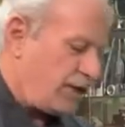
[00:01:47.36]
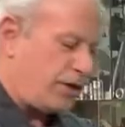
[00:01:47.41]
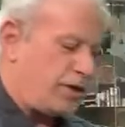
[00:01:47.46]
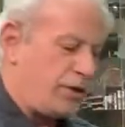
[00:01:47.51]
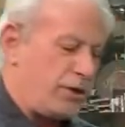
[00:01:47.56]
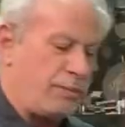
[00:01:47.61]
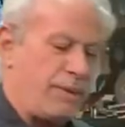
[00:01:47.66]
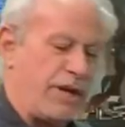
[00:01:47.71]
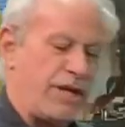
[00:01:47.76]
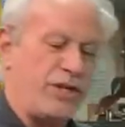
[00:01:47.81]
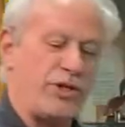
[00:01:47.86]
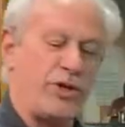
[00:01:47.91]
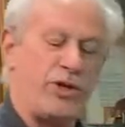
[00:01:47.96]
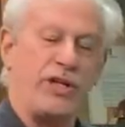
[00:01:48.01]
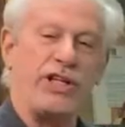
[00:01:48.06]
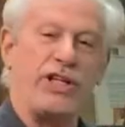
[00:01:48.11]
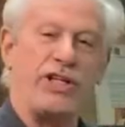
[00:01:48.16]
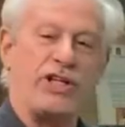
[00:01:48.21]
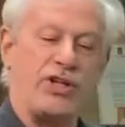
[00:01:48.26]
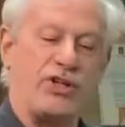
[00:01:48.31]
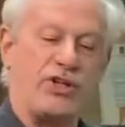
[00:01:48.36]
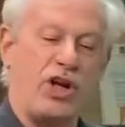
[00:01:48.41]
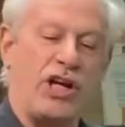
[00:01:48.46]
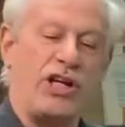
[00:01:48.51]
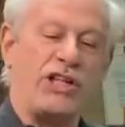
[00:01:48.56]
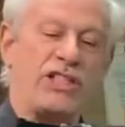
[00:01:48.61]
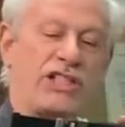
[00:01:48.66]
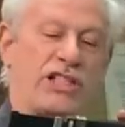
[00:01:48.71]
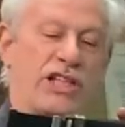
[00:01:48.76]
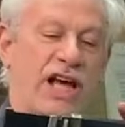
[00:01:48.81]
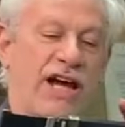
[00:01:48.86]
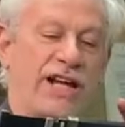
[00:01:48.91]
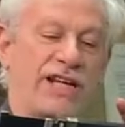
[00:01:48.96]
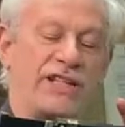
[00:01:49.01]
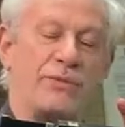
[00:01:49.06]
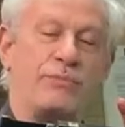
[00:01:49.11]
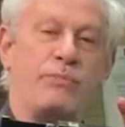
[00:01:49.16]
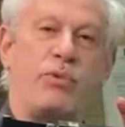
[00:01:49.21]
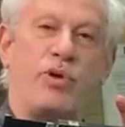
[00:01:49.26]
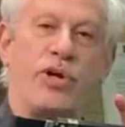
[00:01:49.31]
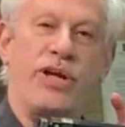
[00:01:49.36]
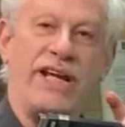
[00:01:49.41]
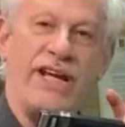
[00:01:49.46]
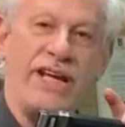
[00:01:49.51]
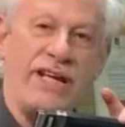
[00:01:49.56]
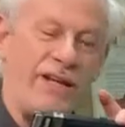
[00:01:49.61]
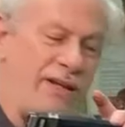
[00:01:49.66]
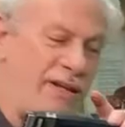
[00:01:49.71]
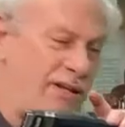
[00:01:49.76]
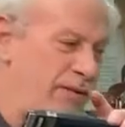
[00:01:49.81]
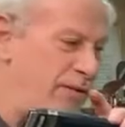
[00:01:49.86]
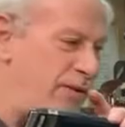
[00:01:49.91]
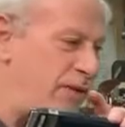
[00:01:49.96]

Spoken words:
you make sure that the dark slide is put in,